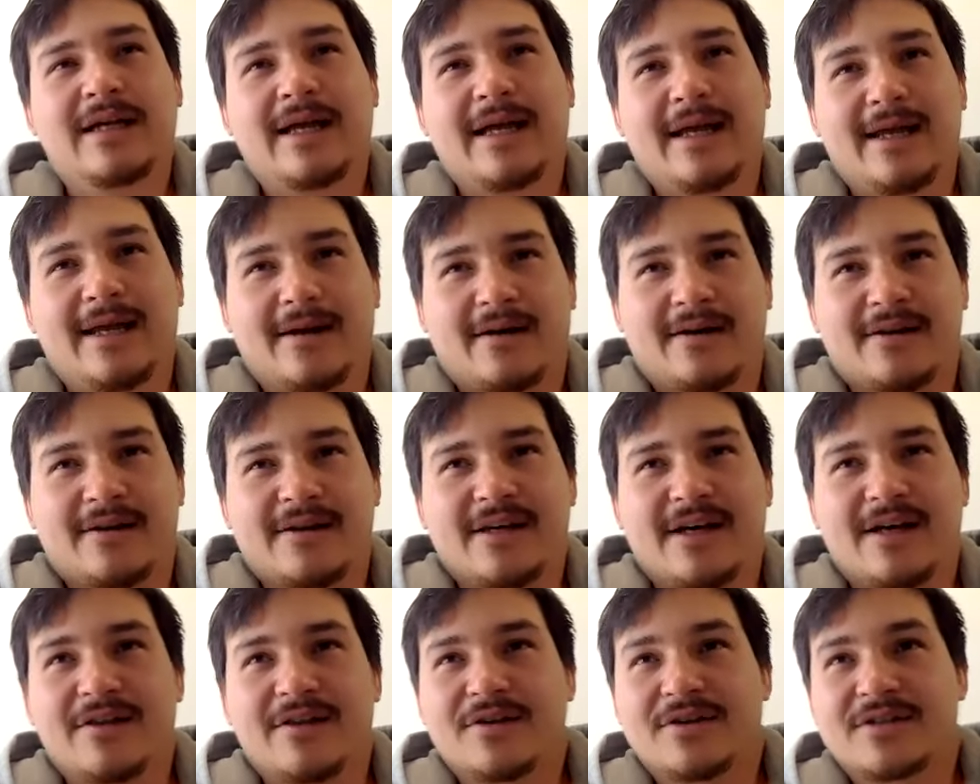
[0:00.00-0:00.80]
And on
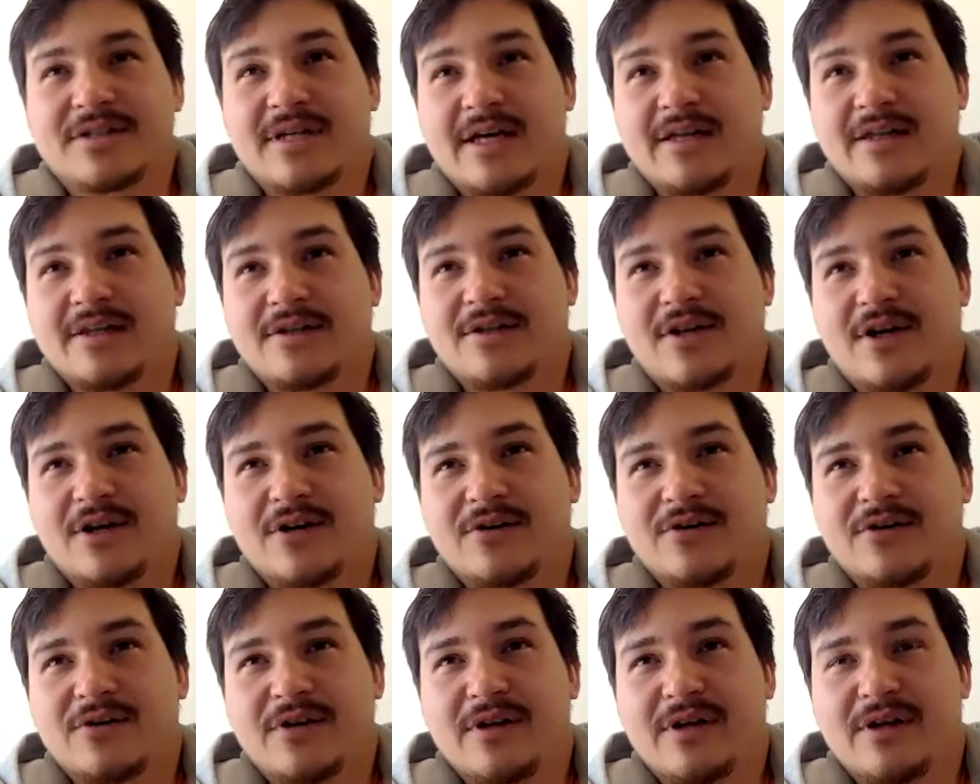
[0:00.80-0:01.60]
the other side of the
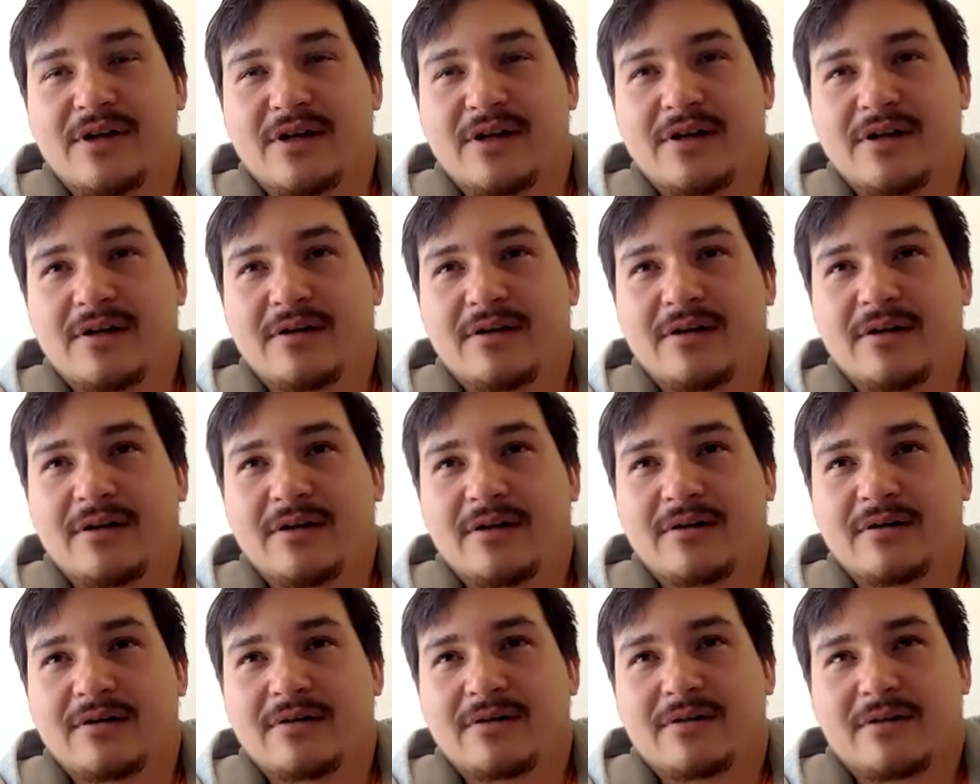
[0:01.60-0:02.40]
tunnel,
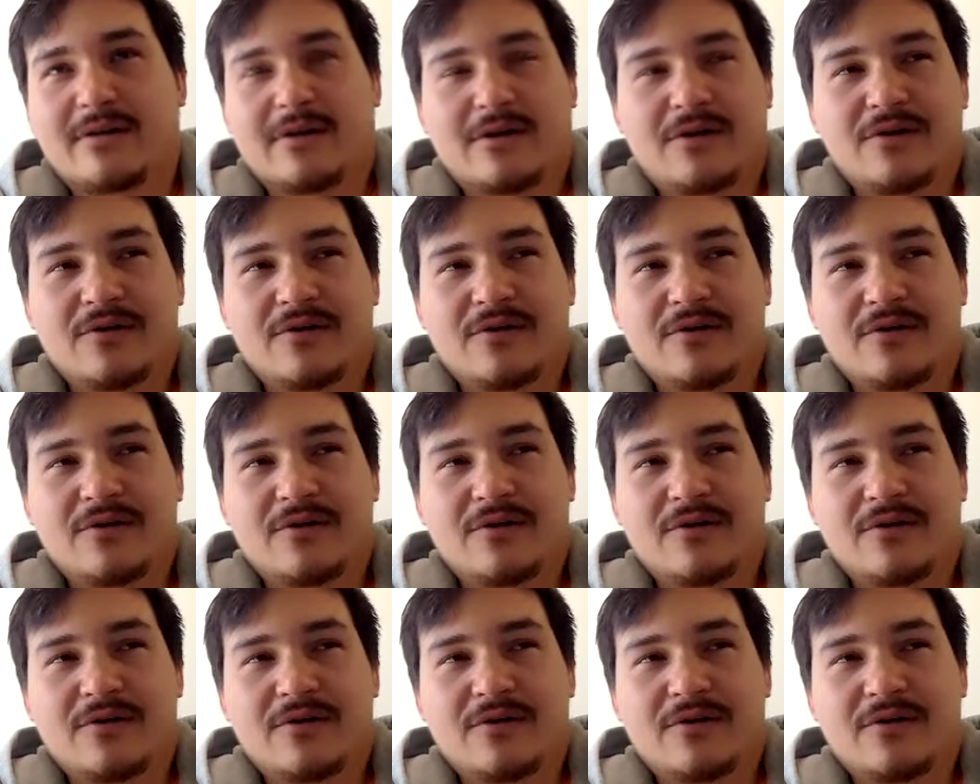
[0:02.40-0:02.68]
they're